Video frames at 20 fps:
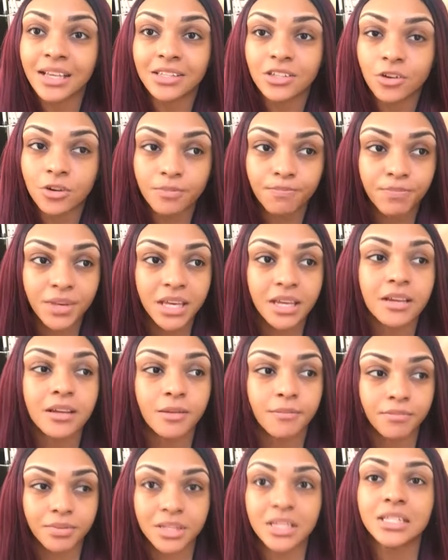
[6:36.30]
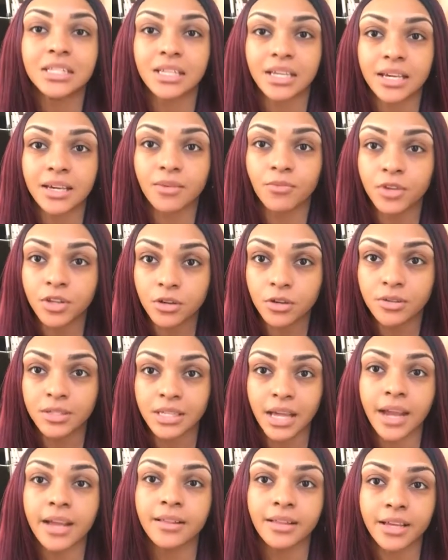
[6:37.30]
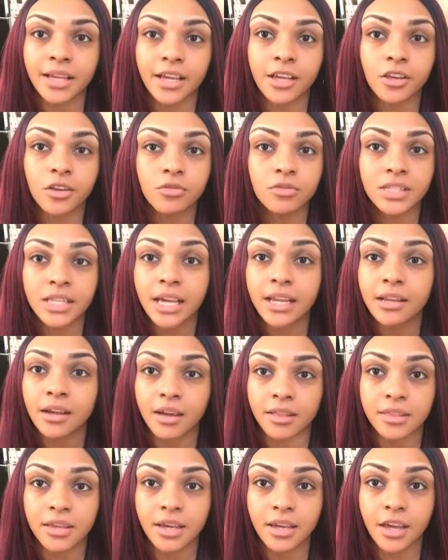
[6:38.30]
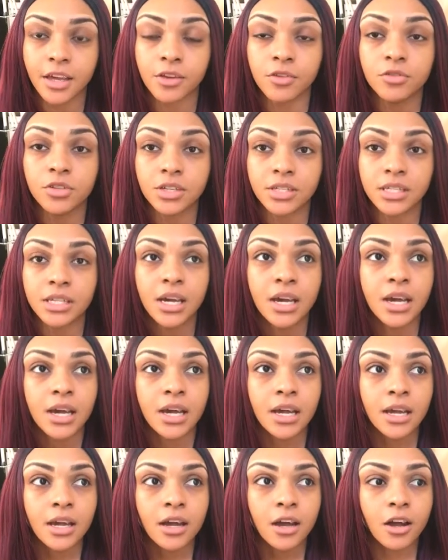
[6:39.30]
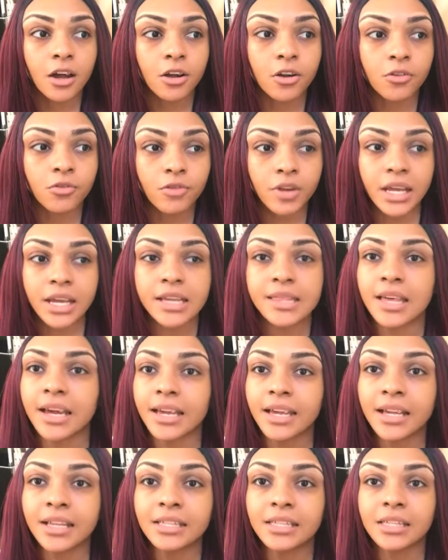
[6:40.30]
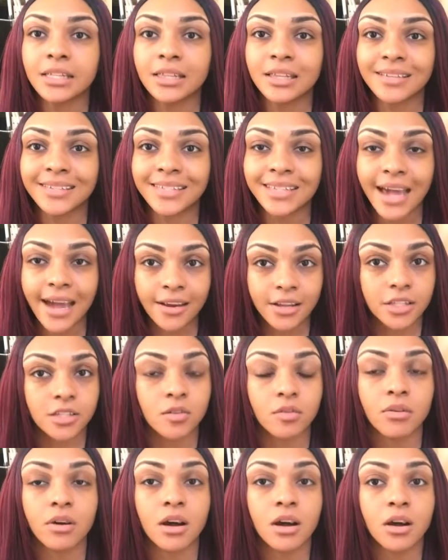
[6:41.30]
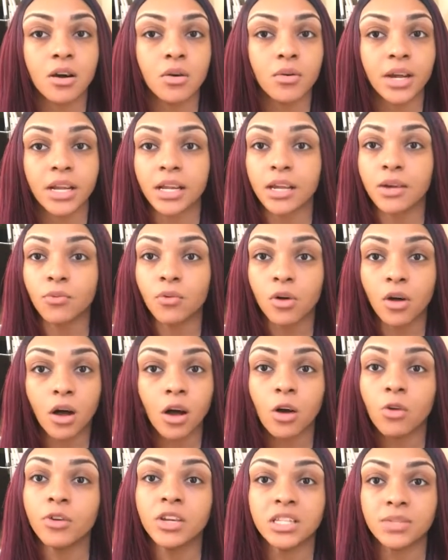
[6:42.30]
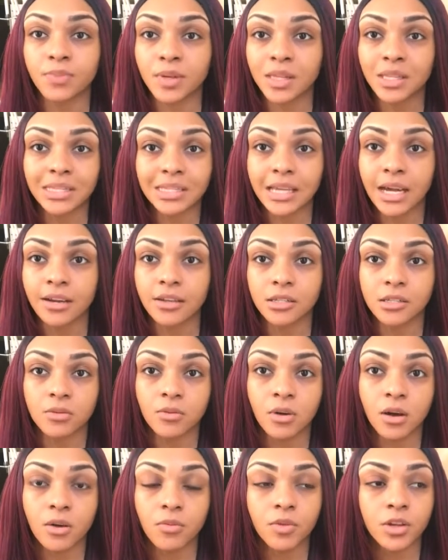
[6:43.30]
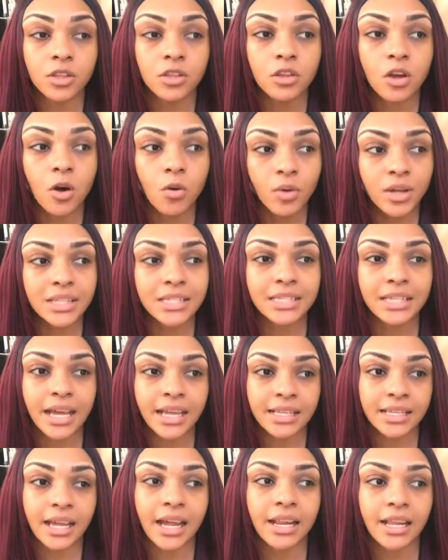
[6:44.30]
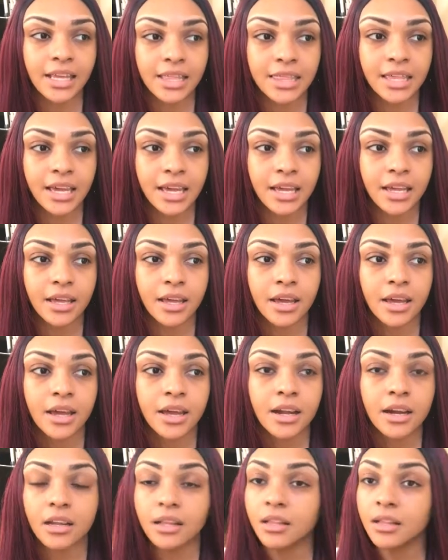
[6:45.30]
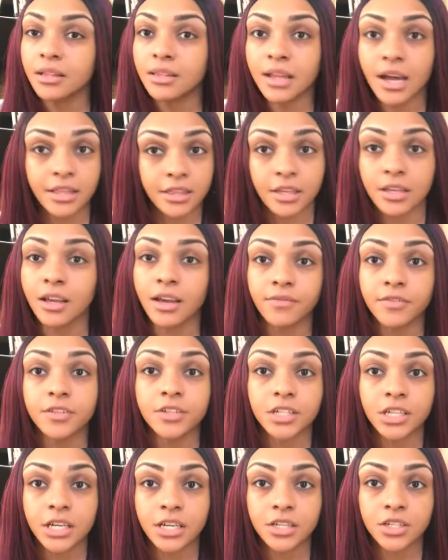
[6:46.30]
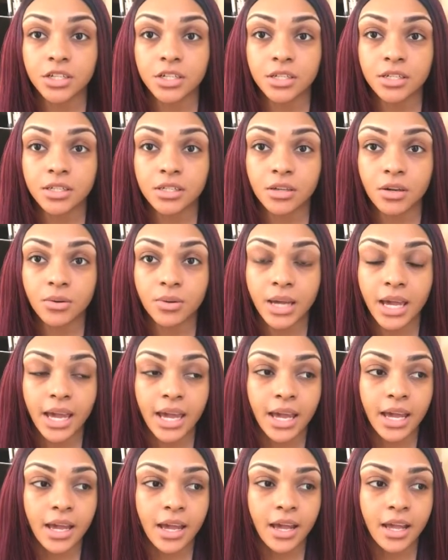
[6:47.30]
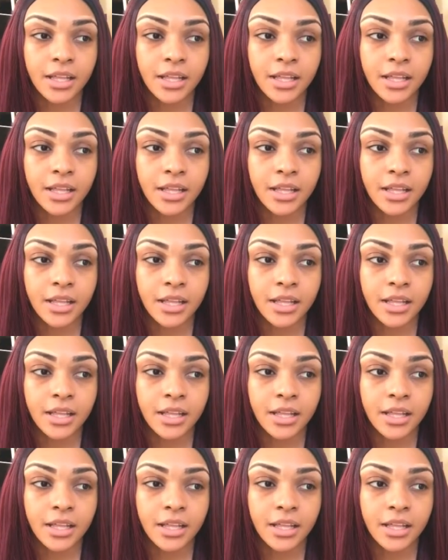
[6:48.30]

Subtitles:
You're being complicit when you're silent and you say nothing and you just agree that it's the status quo and it will always be the status quo. When no one says anything, nothing ever changes, okay?